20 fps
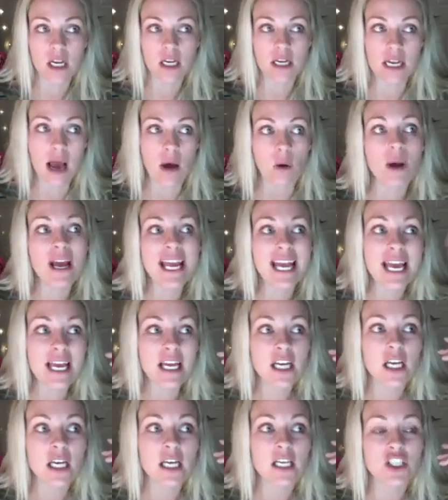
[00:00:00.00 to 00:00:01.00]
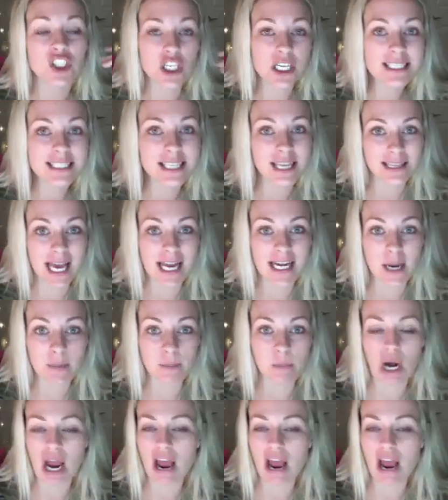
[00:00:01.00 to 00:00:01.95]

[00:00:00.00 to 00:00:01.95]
Now, she said that number